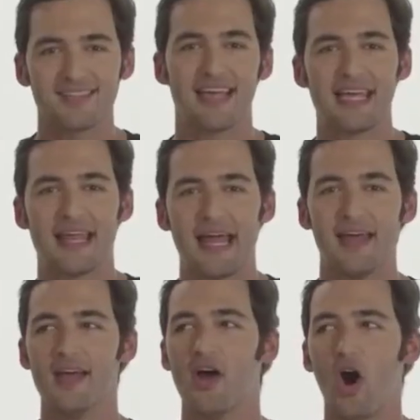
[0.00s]
say that
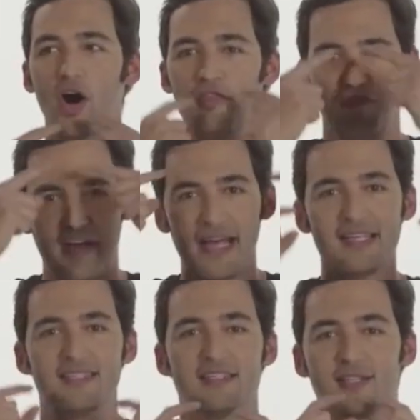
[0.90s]
our
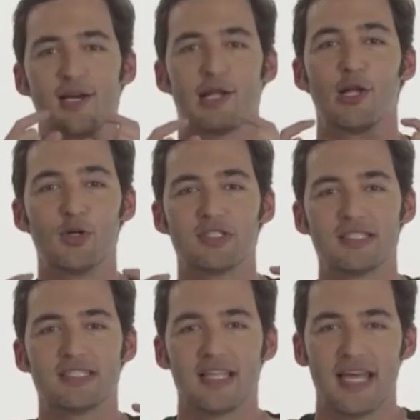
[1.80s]
face is the
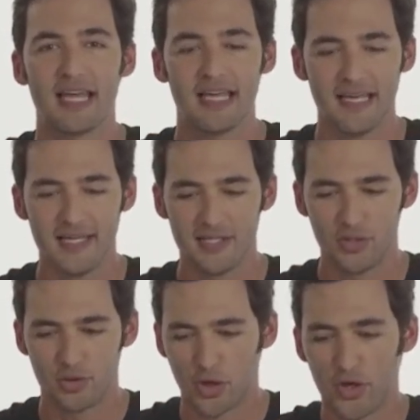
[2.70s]
closest thing
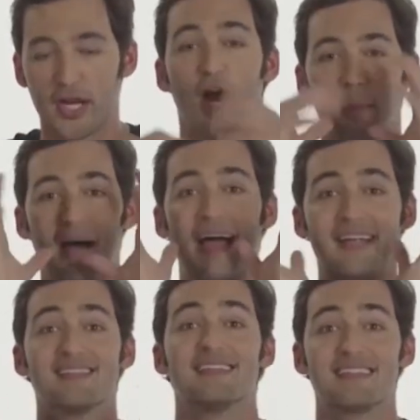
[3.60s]
to turning our
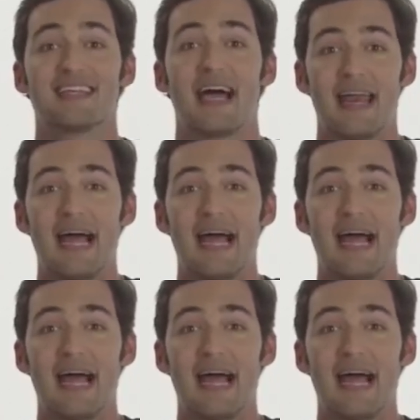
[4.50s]
minds inside